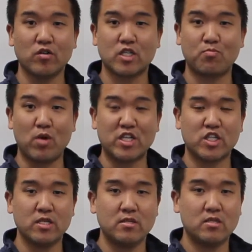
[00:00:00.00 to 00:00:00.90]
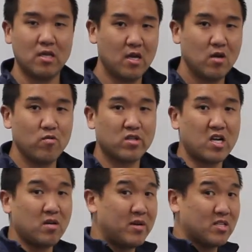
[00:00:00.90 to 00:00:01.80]
expressions. We're going to
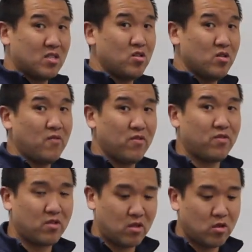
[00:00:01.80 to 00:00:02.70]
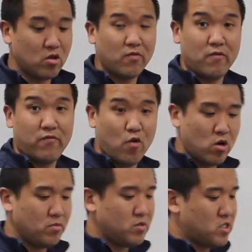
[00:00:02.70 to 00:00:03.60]
talk about the two different forms.